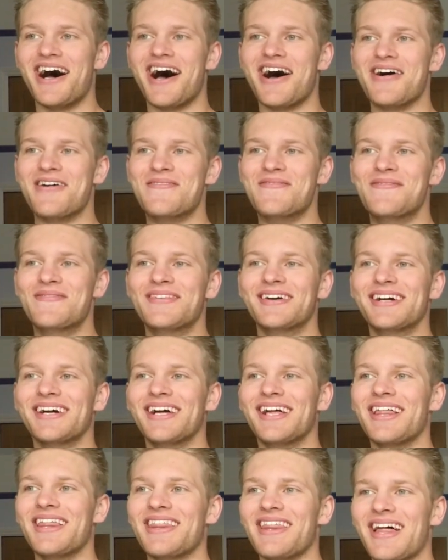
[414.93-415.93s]
Um,
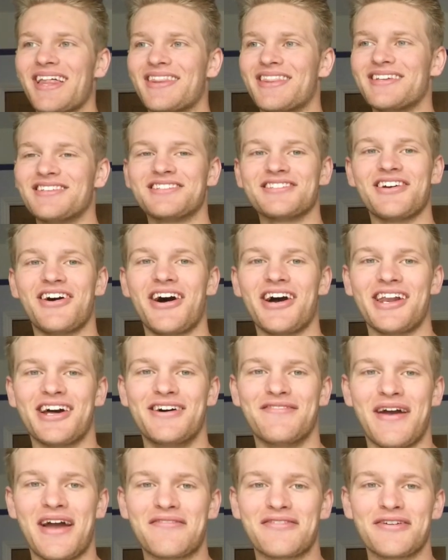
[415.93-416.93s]
this is a highlight
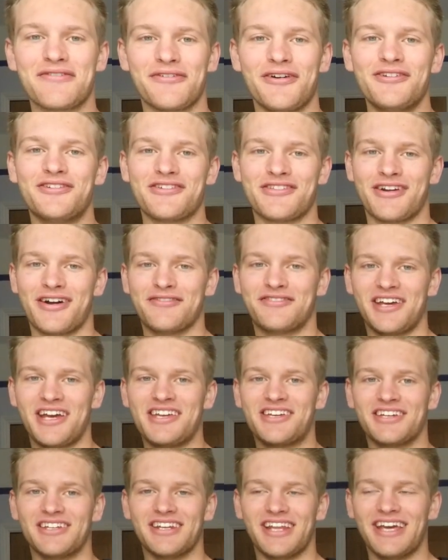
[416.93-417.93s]
of every photo that I've
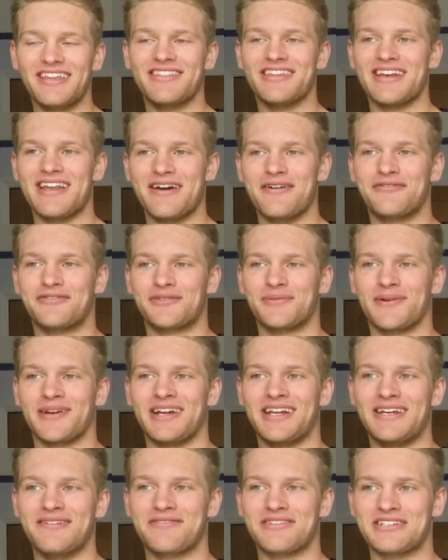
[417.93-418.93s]
taken in the lift when I
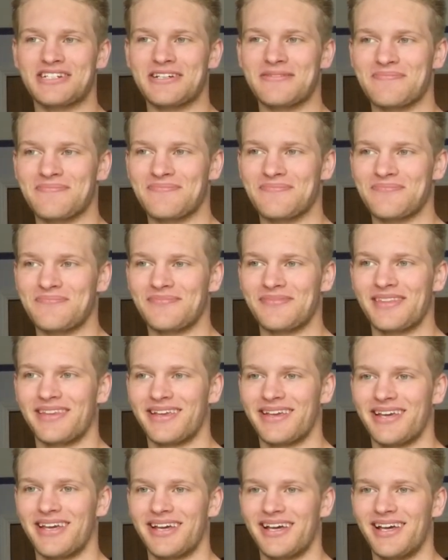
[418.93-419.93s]
leave the gym.
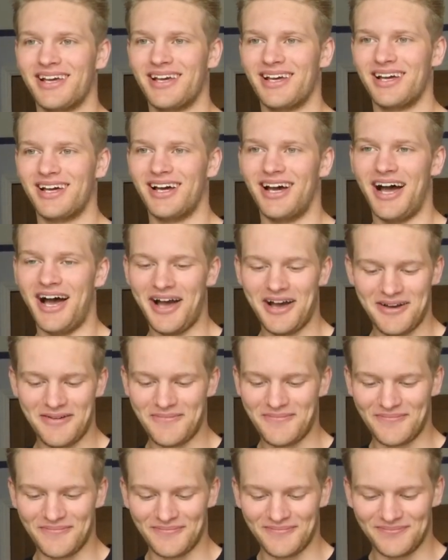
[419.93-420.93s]

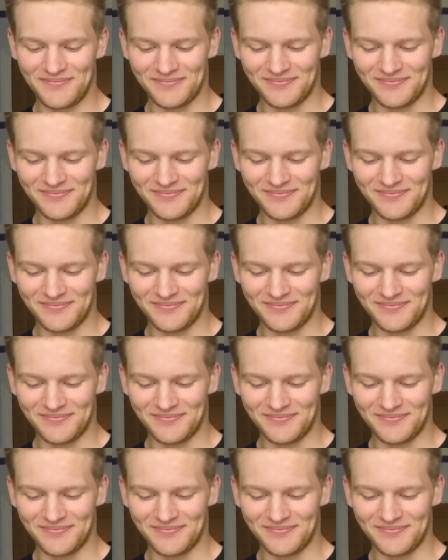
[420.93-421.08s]
Um,